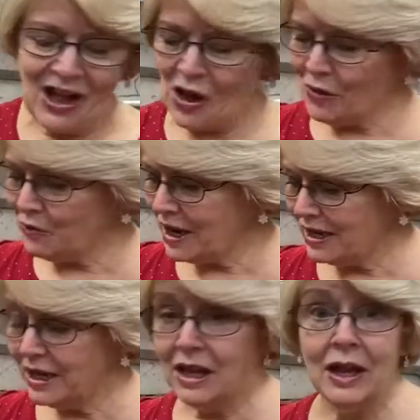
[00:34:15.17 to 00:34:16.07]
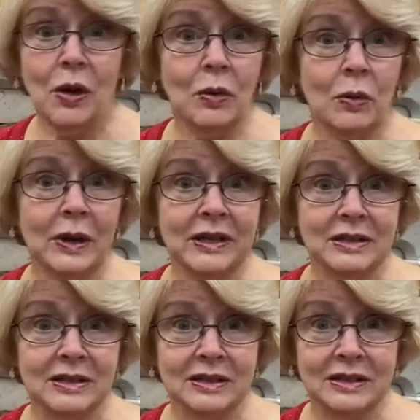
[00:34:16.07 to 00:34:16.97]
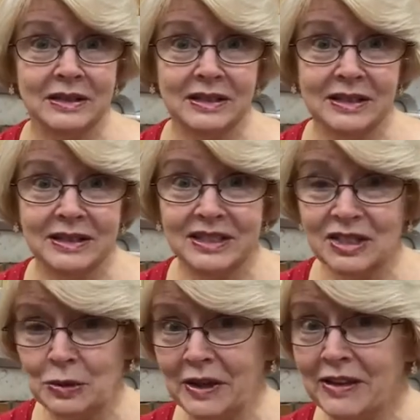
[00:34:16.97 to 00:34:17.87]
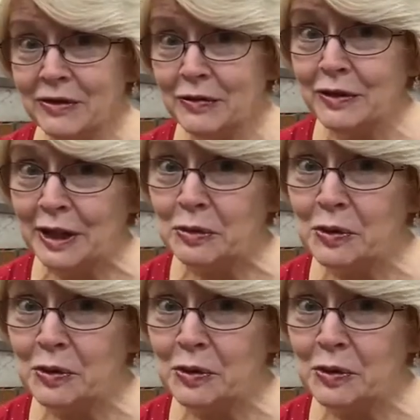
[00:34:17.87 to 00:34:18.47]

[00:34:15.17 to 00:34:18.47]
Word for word: All right, well, shall we have a flannel